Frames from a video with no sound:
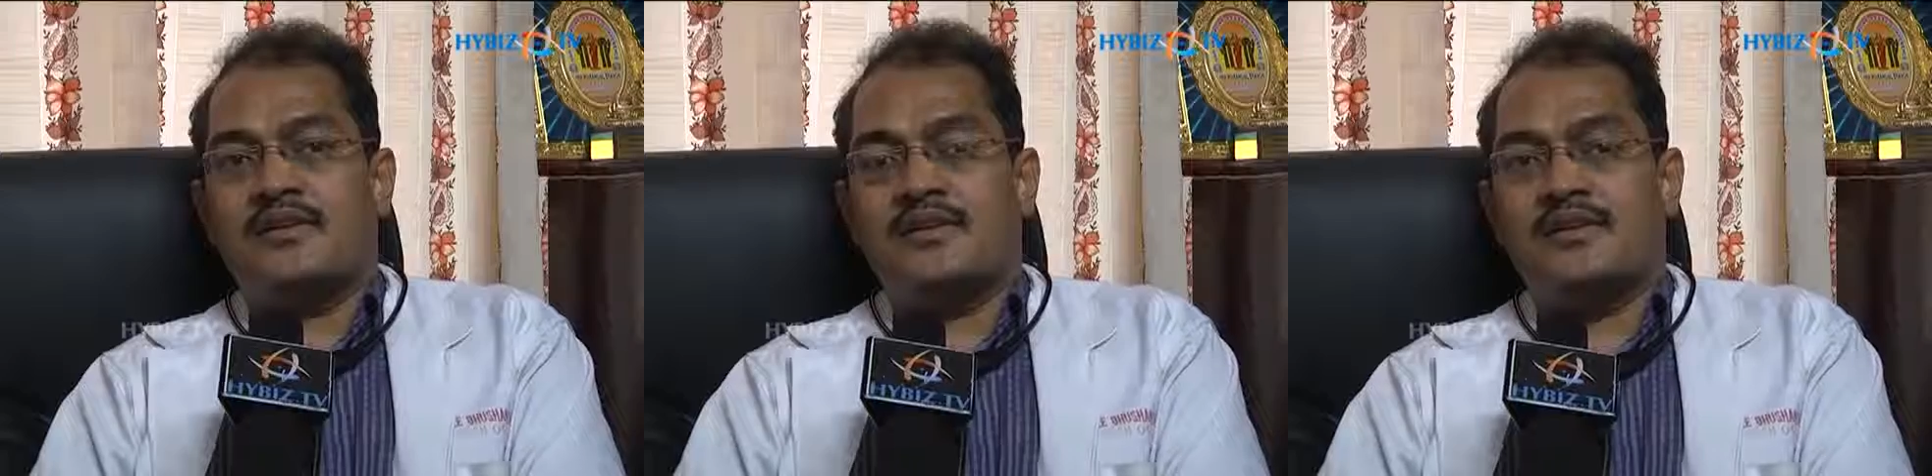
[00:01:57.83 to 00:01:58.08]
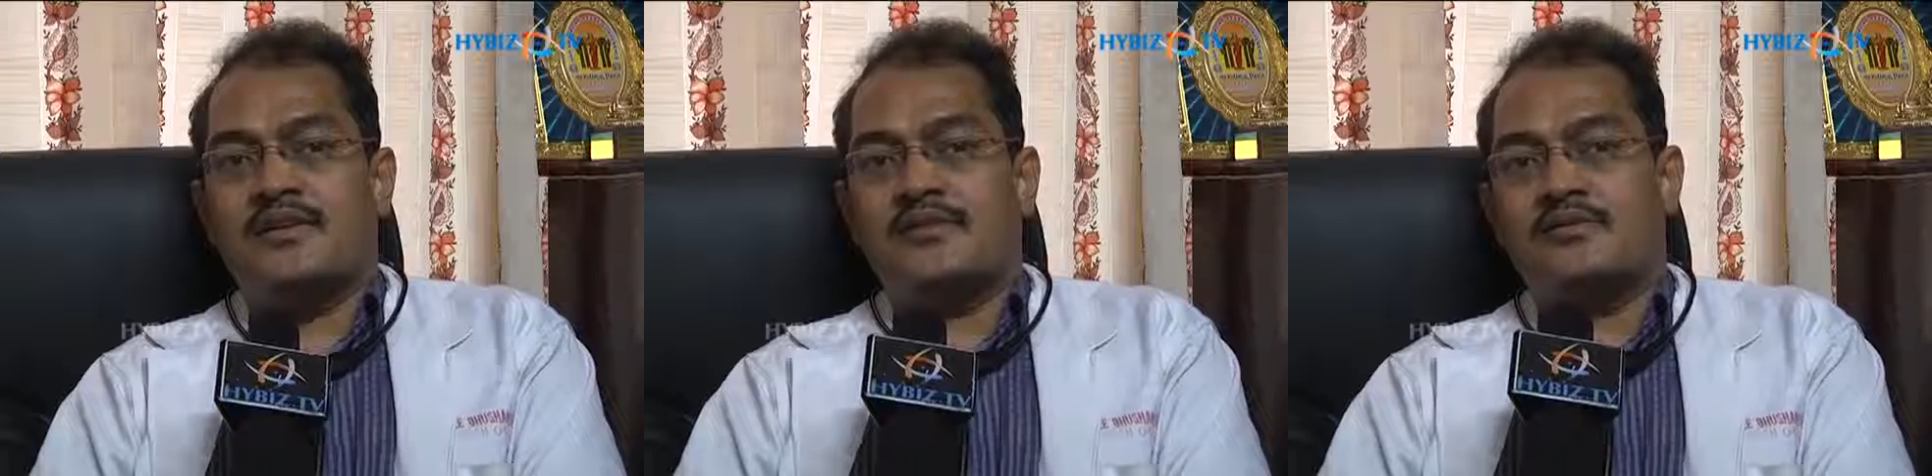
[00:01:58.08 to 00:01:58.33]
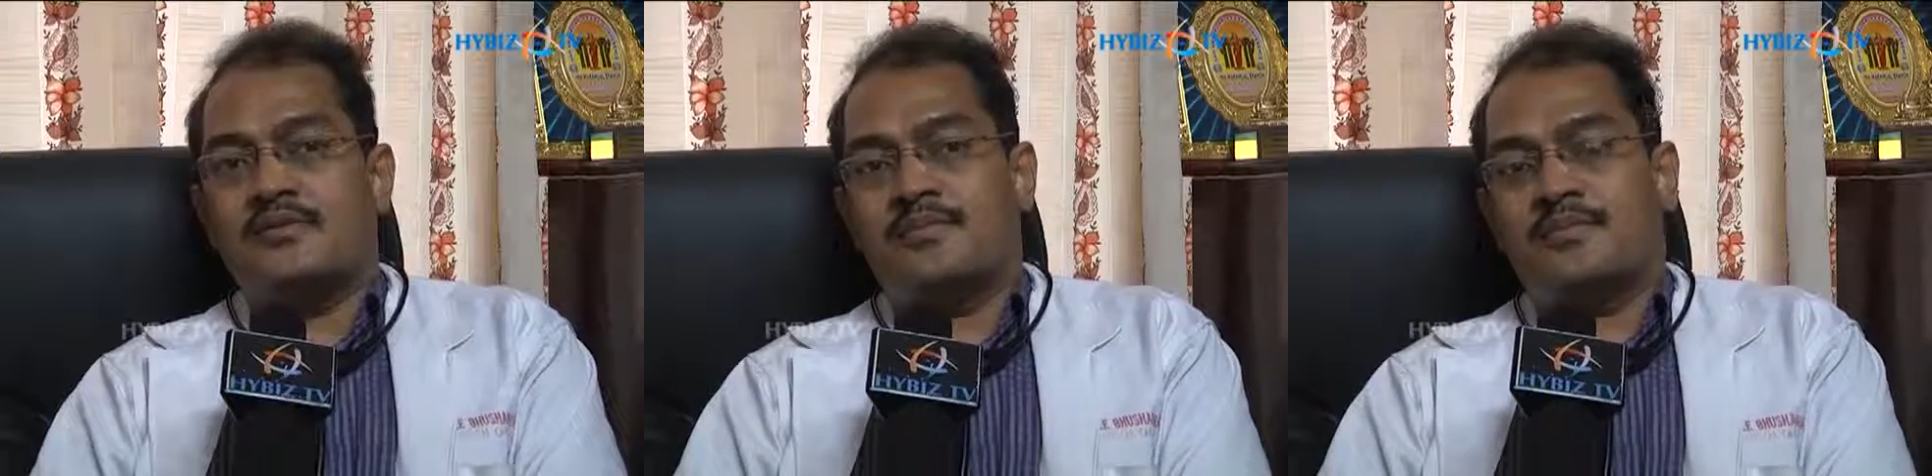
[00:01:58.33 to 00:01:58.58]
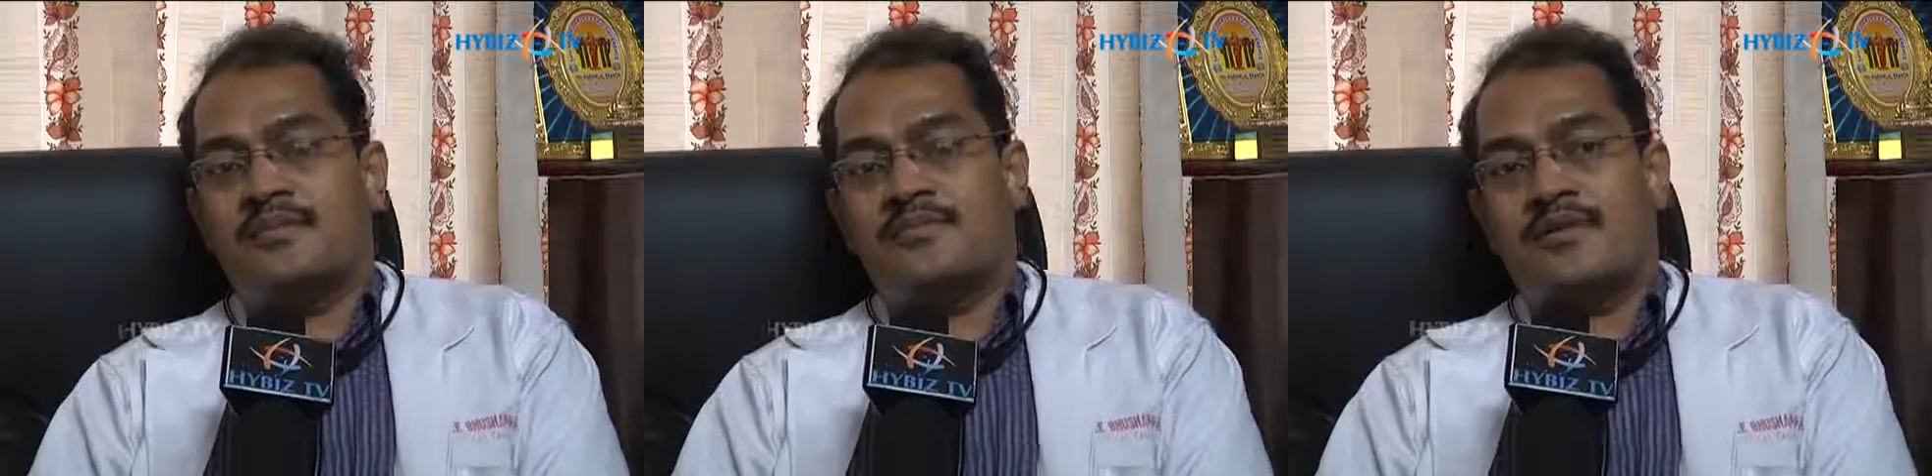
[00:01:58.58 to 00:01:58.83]
early to the
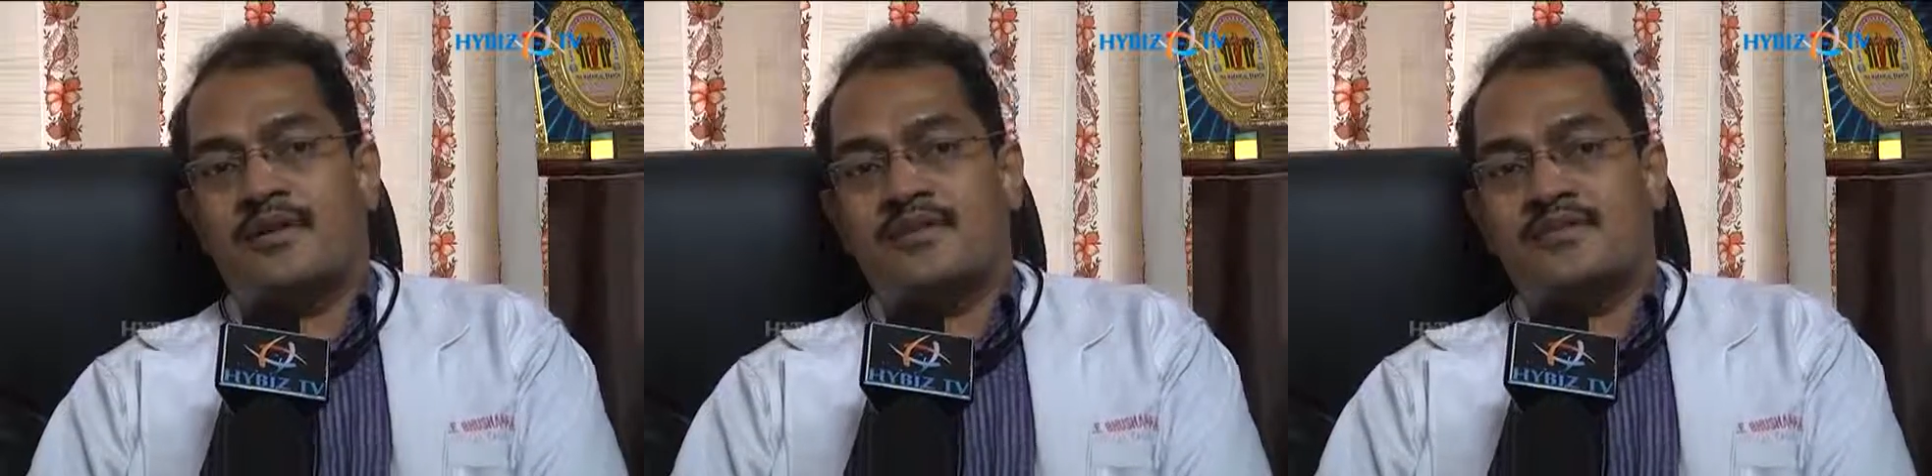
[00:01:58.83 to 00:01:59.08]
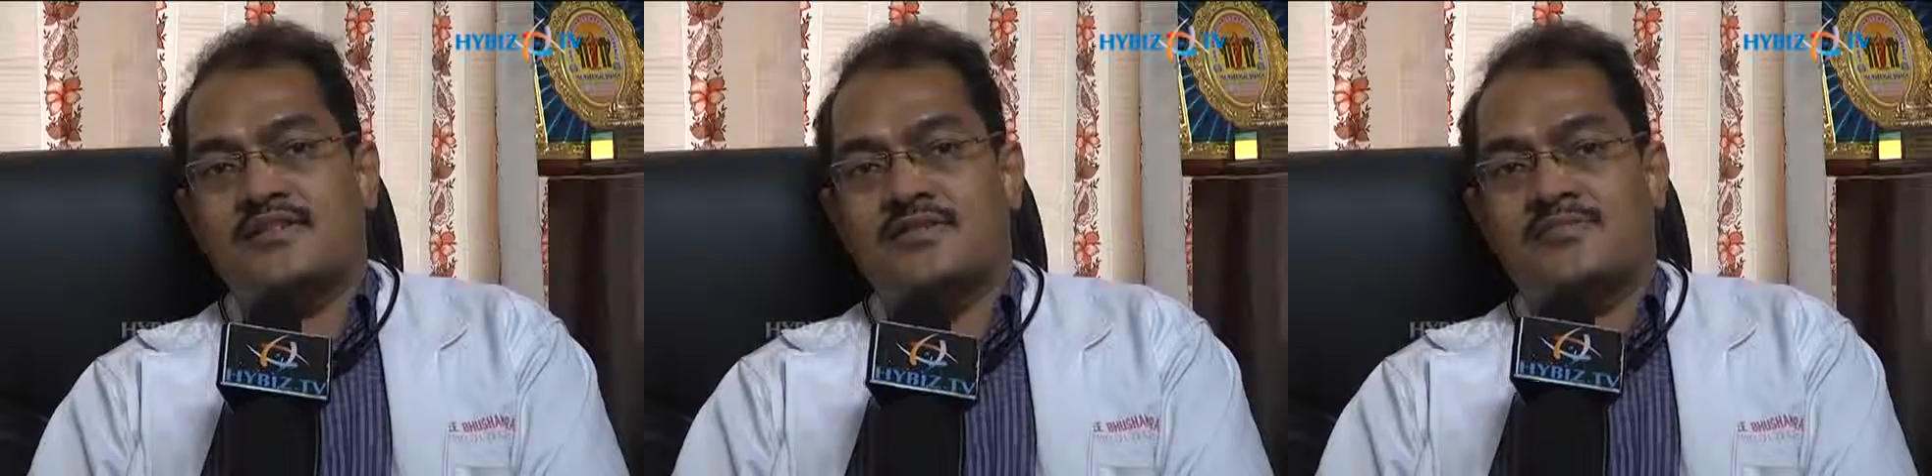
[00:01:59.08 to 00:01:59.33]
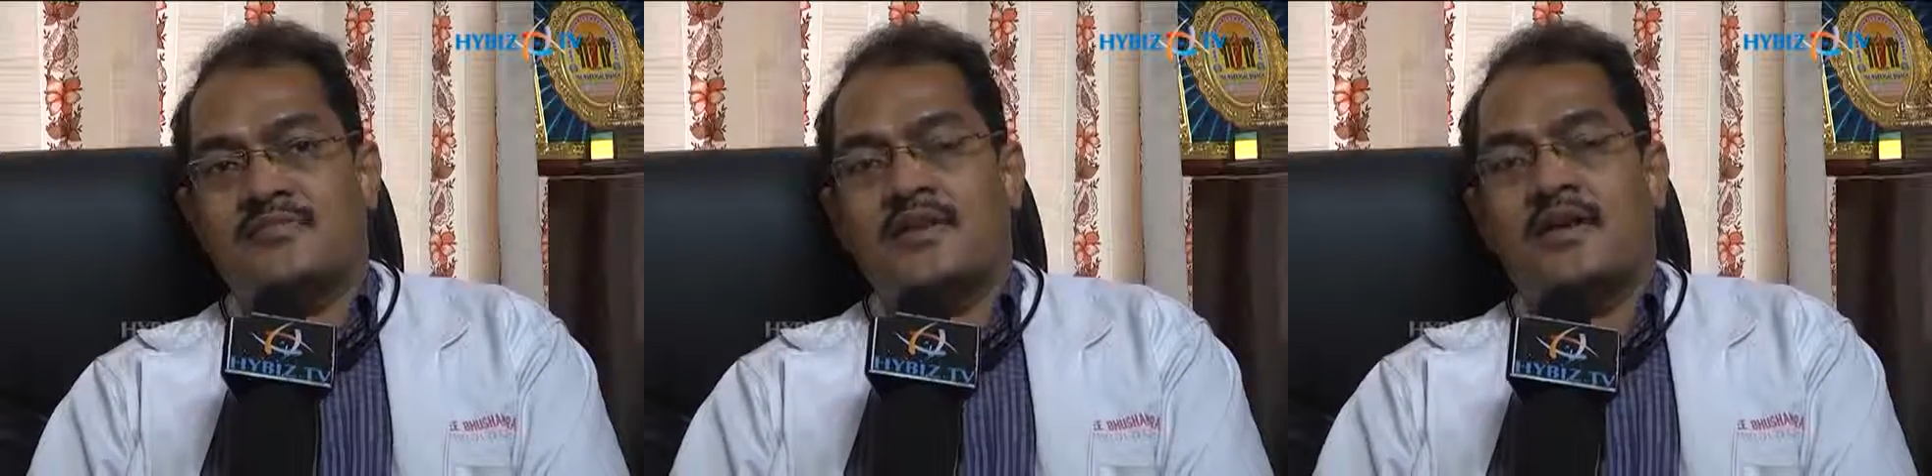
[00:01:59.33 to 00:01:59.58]
nephrologist,